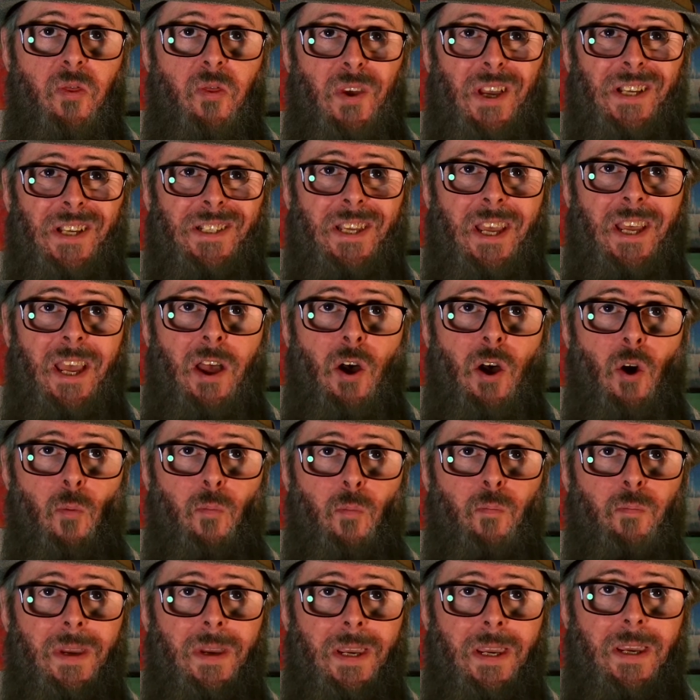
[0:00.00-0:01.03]
This
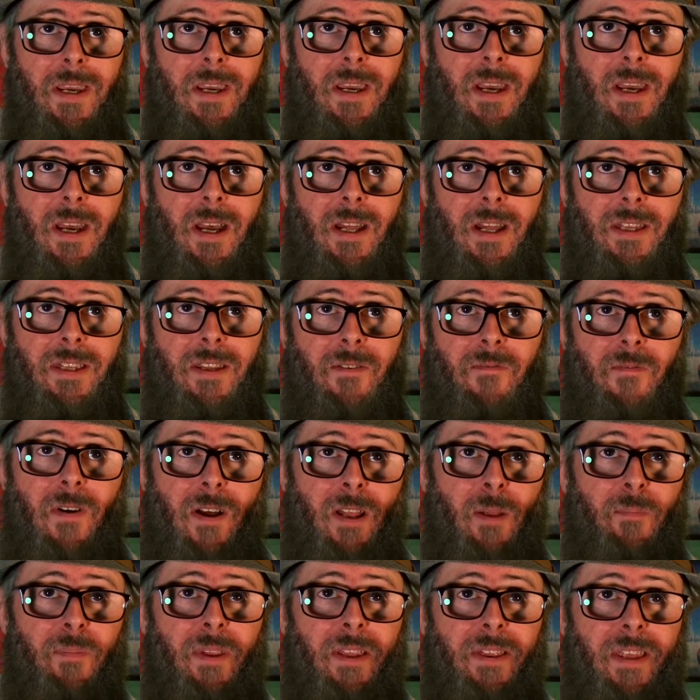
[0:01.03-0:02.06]
helped me
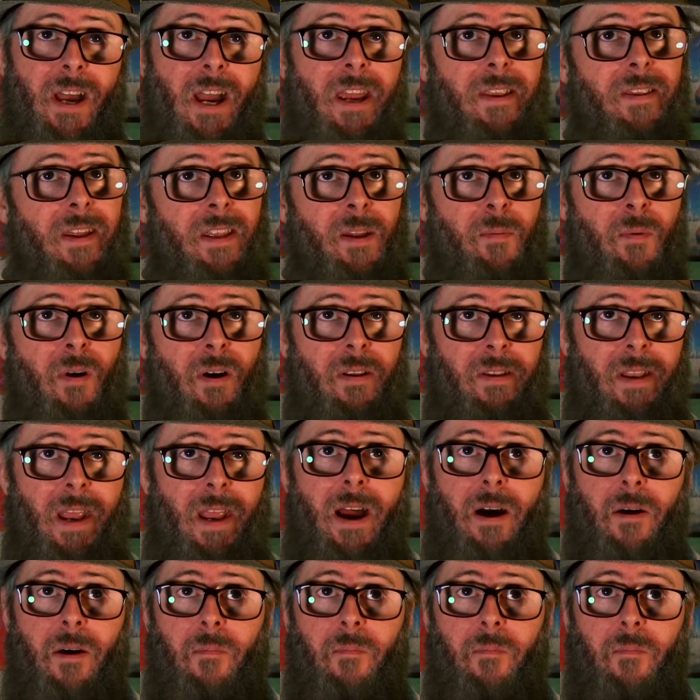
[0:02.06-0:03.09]
develop the diet that I'm on
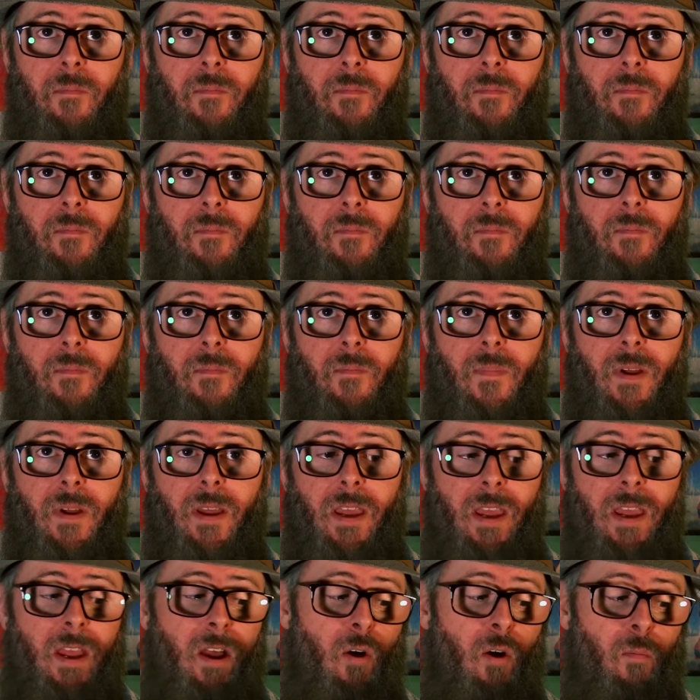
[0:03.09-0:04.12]
now.
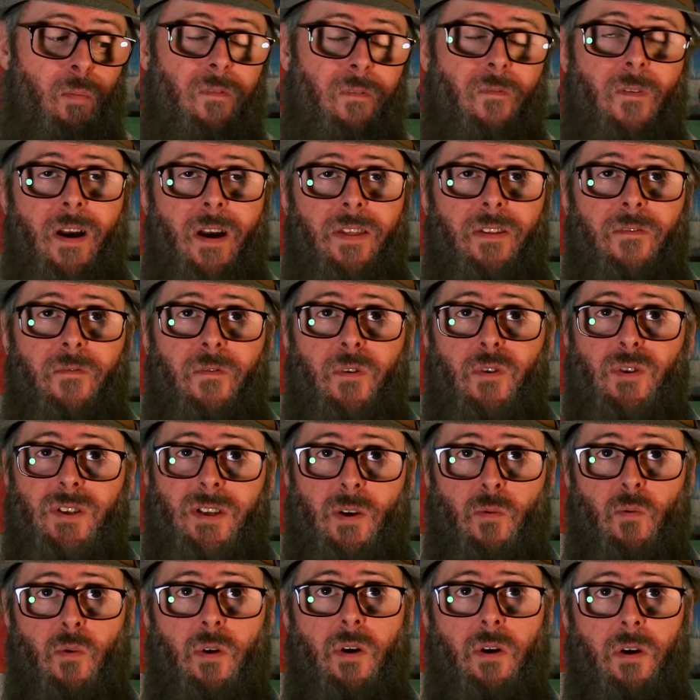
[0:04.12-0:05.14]
It helped me find the foods
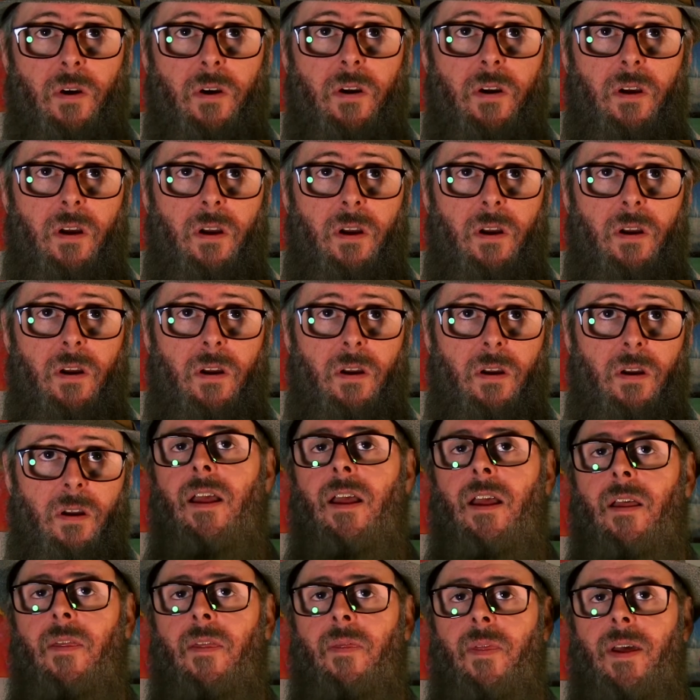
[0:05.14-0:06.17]
that work.
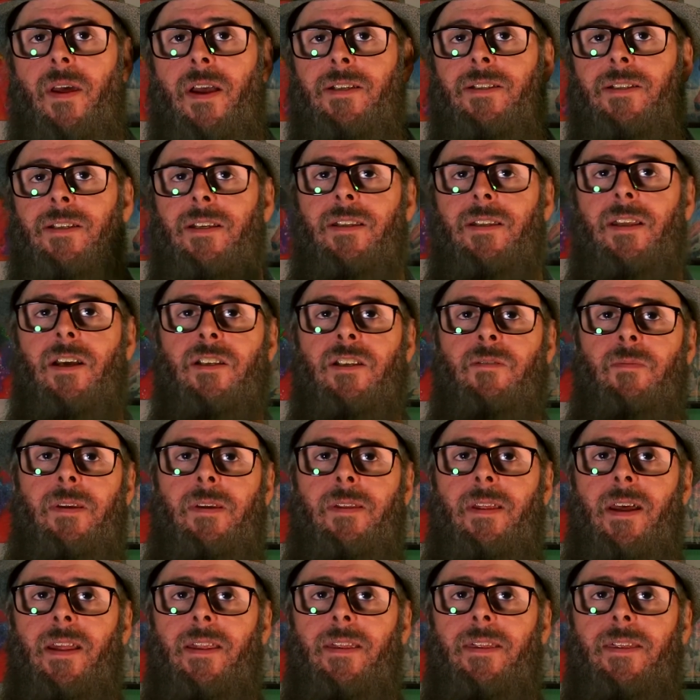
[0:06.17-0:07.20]
And this tells me
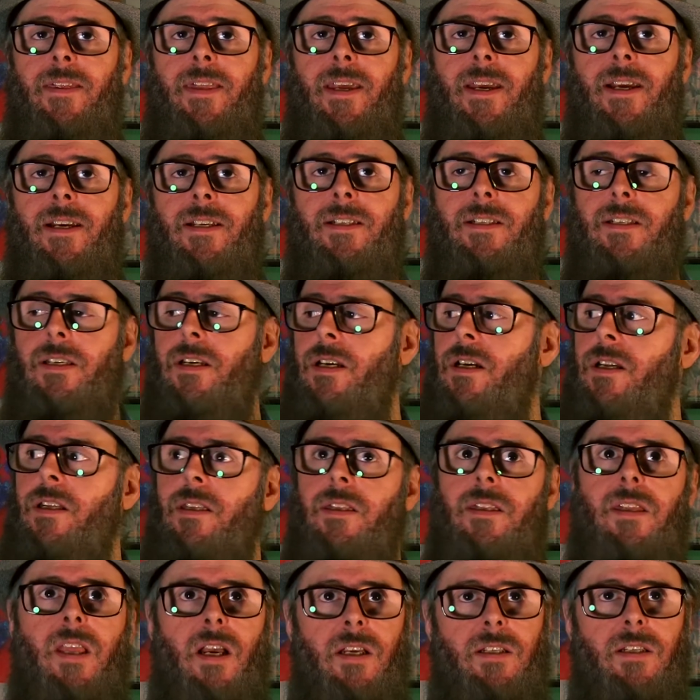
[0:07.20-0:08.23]
that this
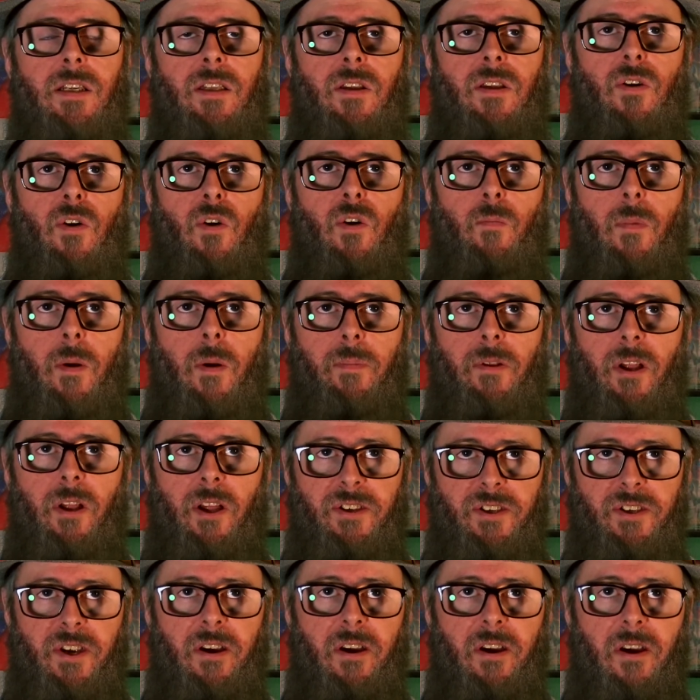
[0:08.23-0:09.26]
doesn't hurt my blood
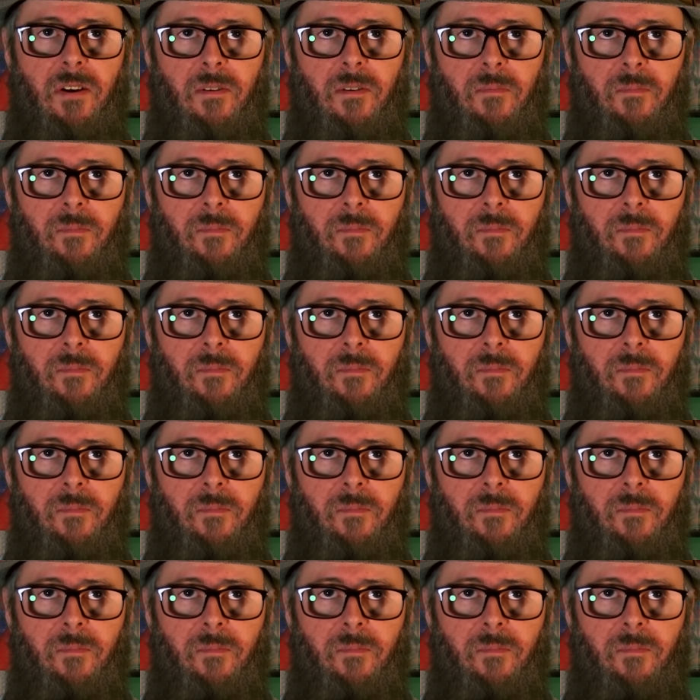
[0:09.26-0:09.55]
sugar.